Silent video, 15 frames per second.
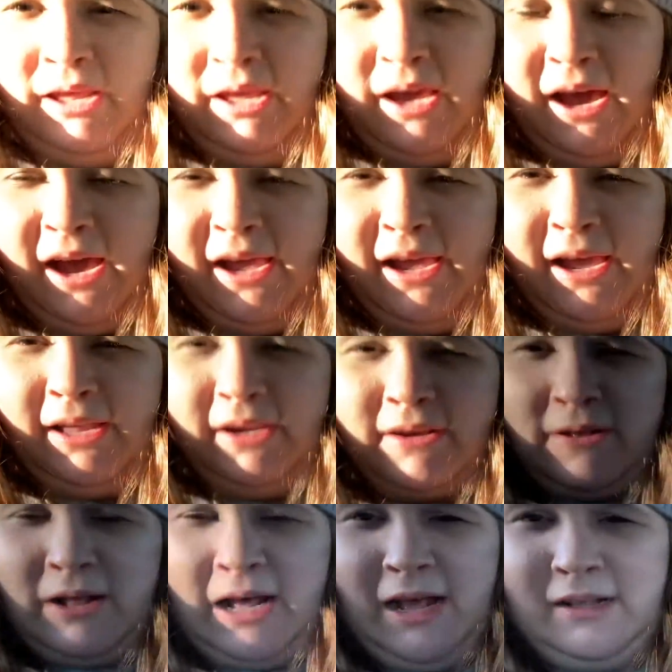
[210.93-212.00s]
I had a
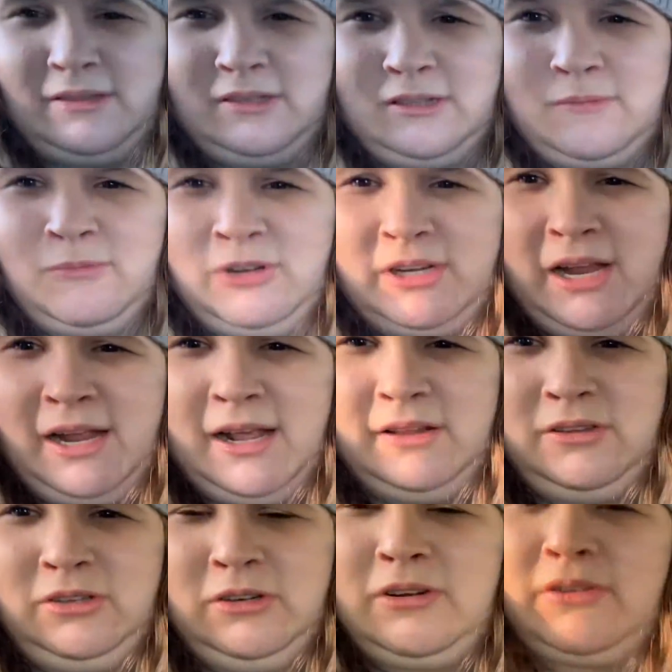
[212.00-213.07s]
class this morning. I
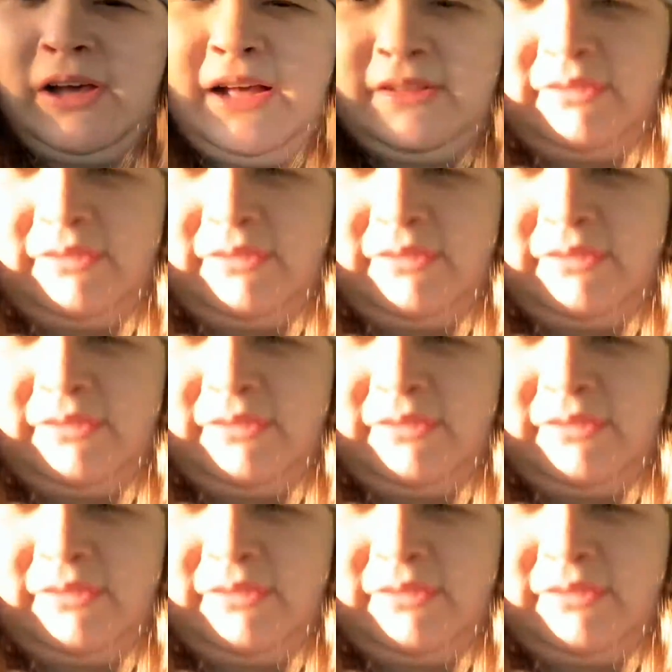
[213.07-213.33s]
had two classes